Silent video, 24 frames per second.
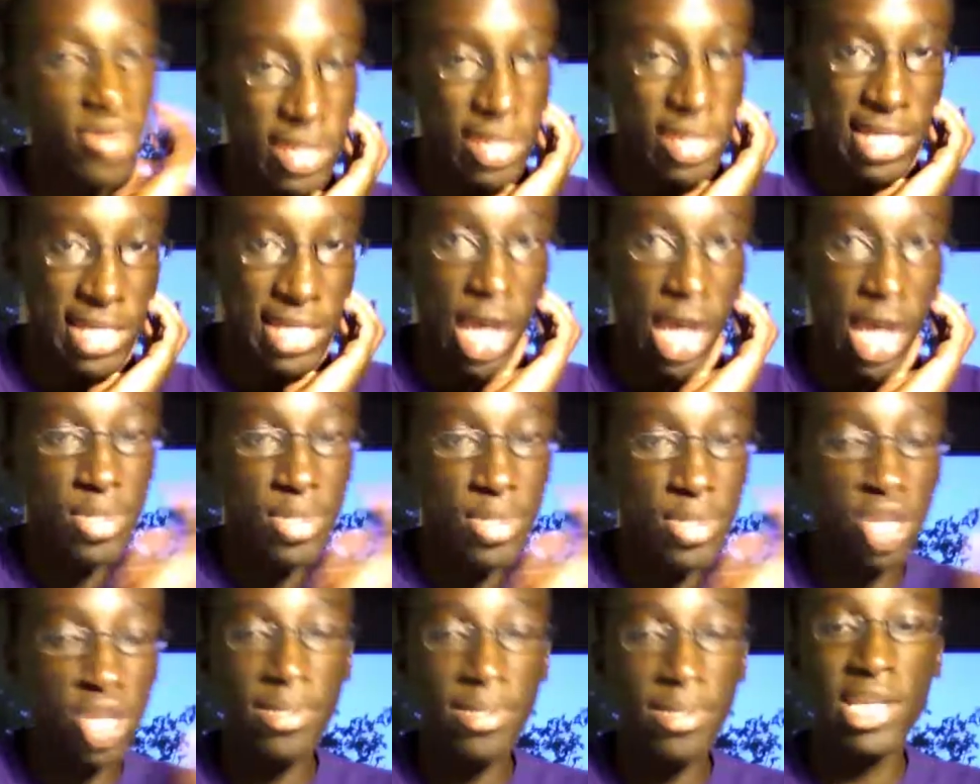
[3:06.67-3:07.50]
these games and
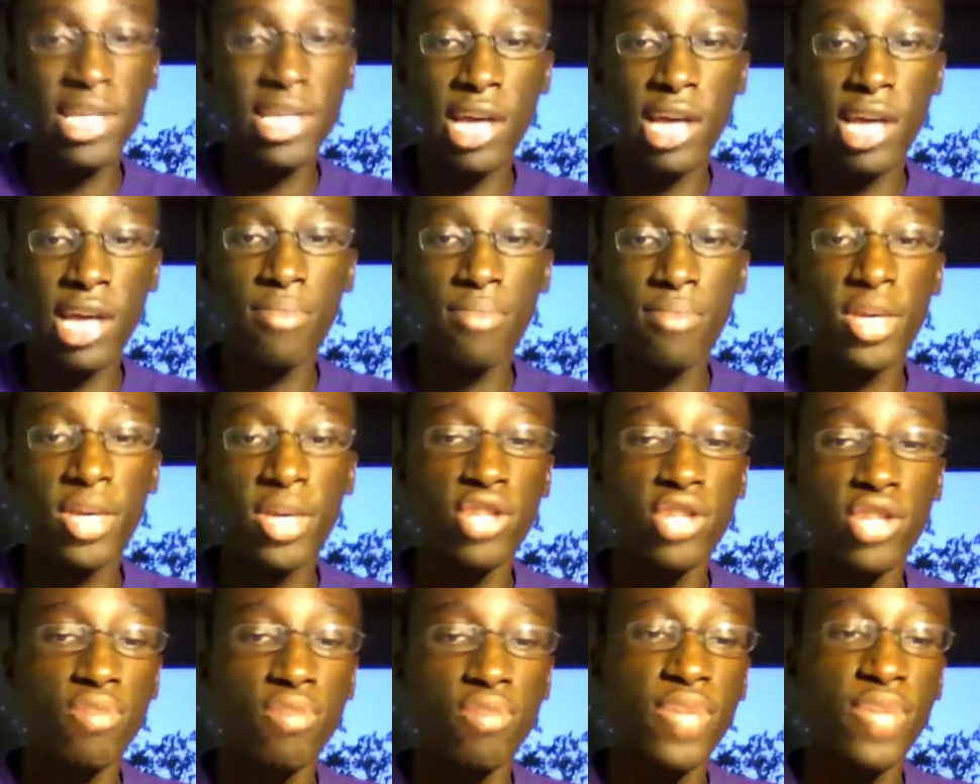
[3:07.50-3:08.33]

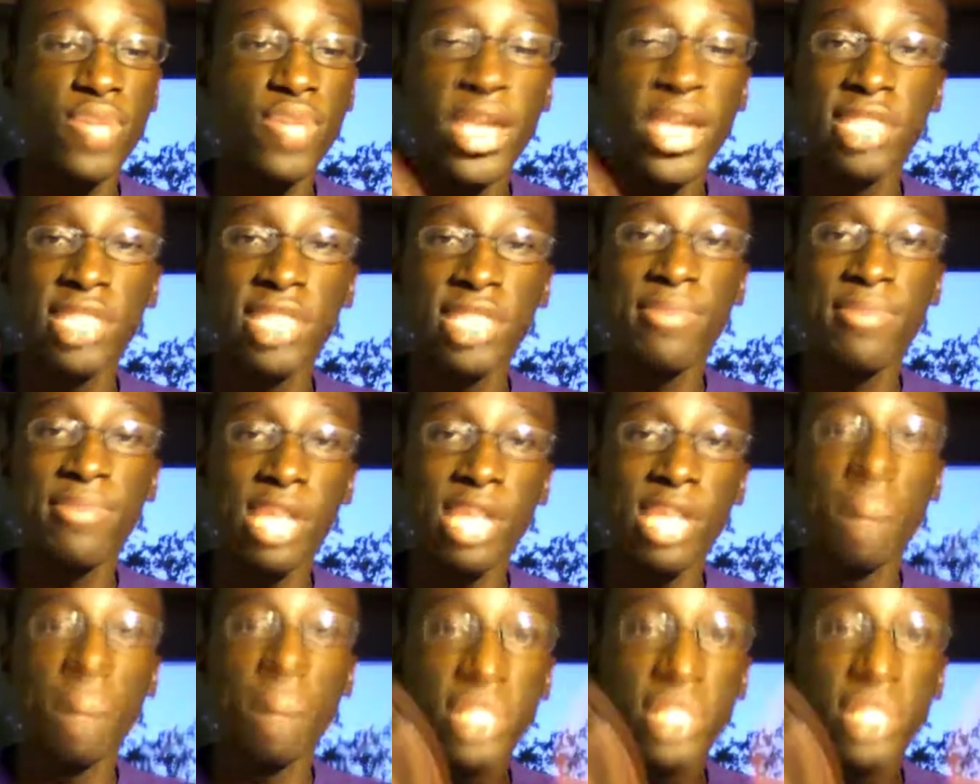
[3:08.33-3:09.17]
you're planning to pick
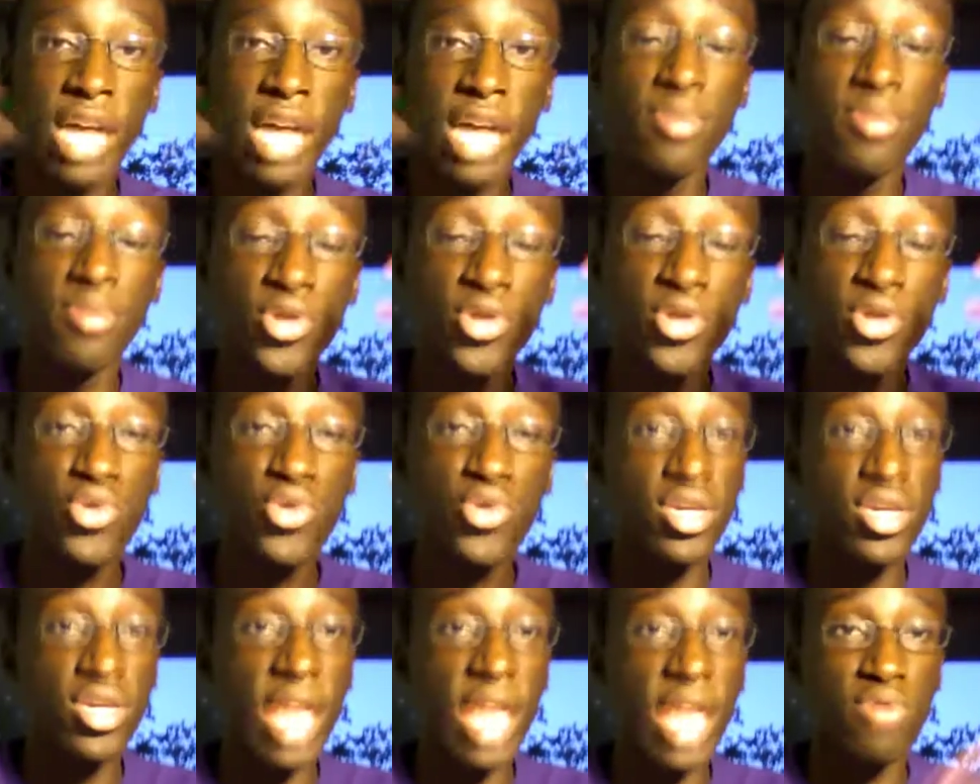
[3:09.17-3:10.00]
up Diablo
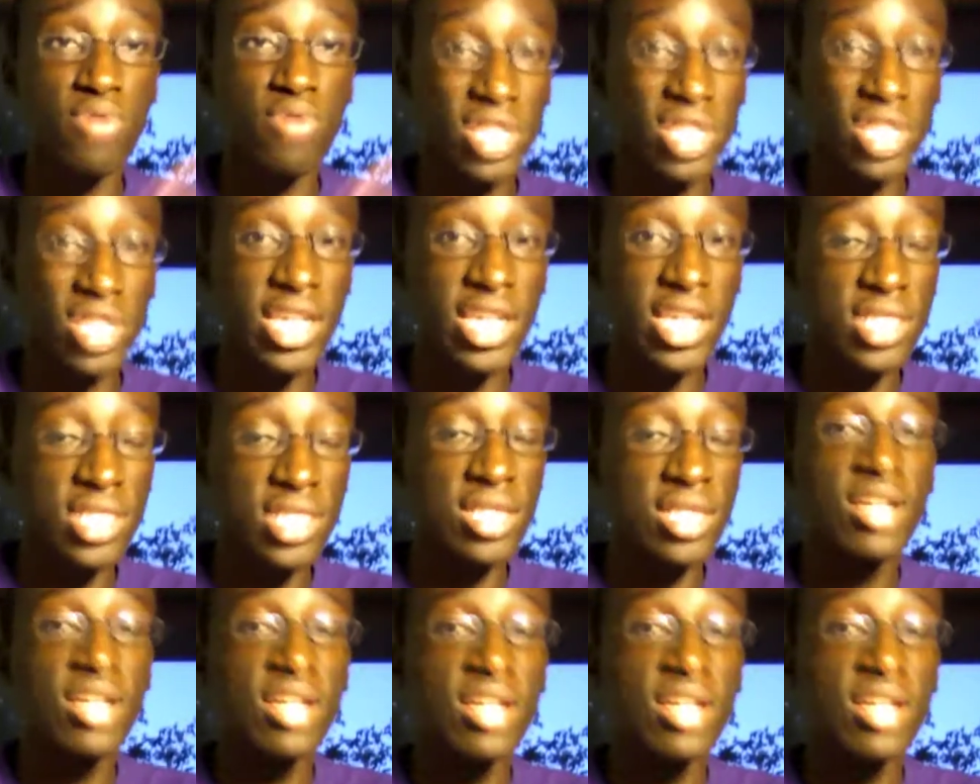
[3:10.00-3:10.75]
3 at release,